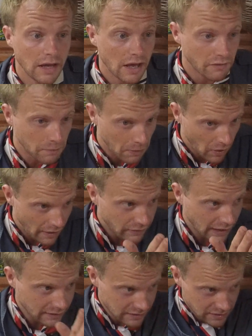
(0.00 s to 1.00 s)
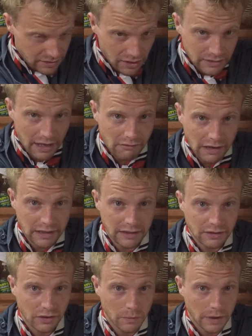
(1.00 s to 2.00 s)
If a boat ever gets stuck directly
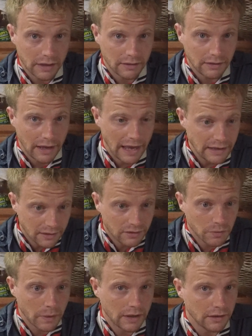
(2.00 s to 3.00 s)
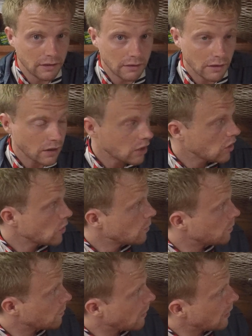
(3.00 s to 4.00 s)
into the wind, head into wind,
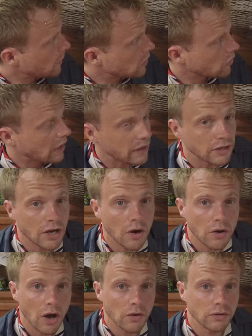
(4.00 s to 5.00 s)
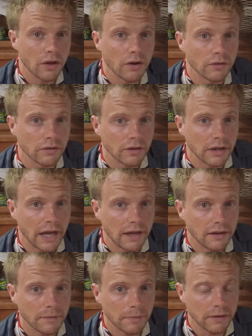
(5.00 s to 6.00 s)
we call that the no-go zone,
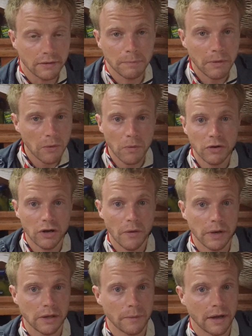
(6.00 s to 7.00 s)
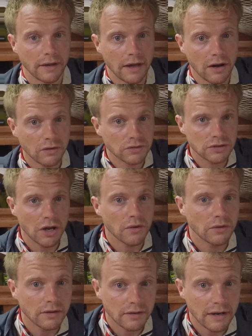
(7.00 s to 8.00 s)
okay? Because the boat won't go anywhere. That whole
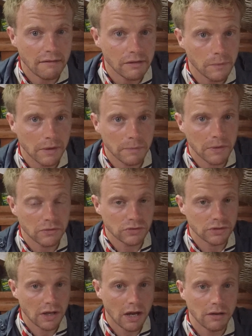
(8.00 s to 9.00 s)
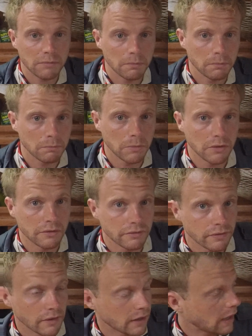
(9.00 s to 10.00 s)
zone is an area where the boat just can't move,
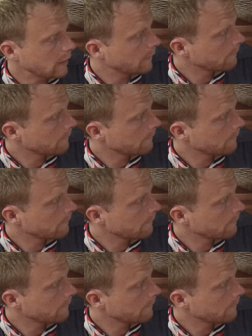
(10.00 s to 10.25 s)
okay?